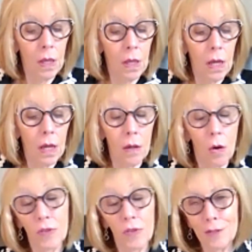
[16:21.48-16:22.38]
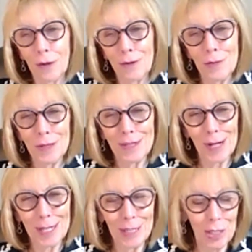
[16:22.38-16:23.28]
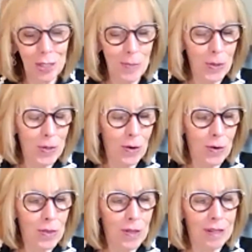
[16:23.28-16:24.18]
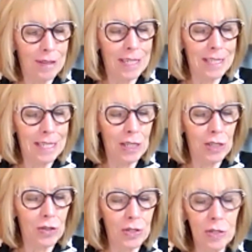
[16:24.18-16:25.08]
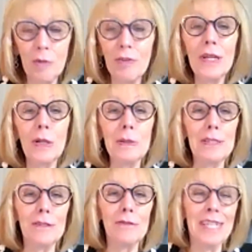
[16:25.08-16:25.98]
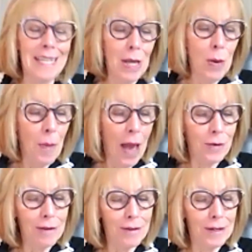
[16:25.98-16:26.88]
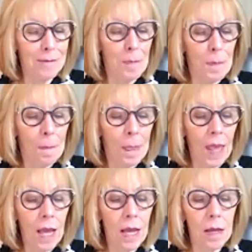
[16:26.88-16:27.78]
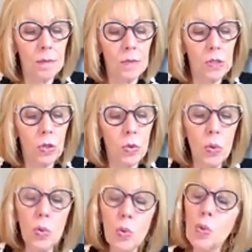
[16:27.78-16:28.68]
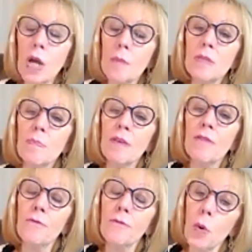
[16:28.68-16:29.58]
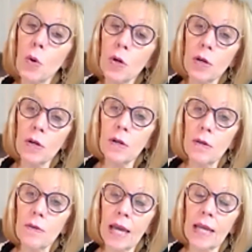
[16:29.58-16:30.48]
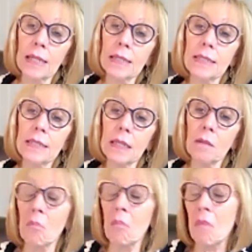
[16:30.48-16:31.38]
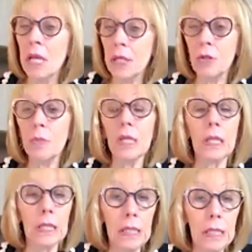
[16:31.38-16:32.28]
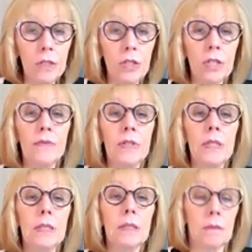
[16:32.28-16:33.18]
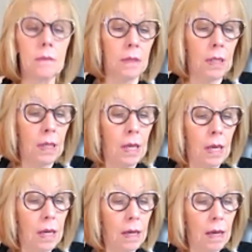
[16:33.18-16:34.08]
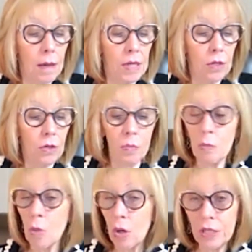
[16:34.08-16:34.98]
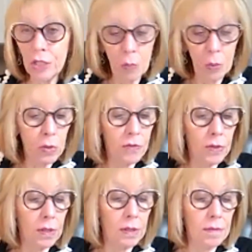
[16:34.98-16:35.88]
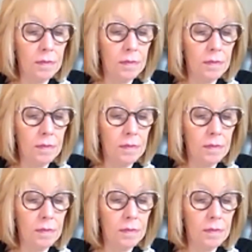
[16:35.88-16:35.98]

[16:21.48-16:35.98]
Hopefully you've already built the relationship, or the listing is going to be very elusive. However, so who comes before that listing? It could be a cleaning service. It could be mortgage approval.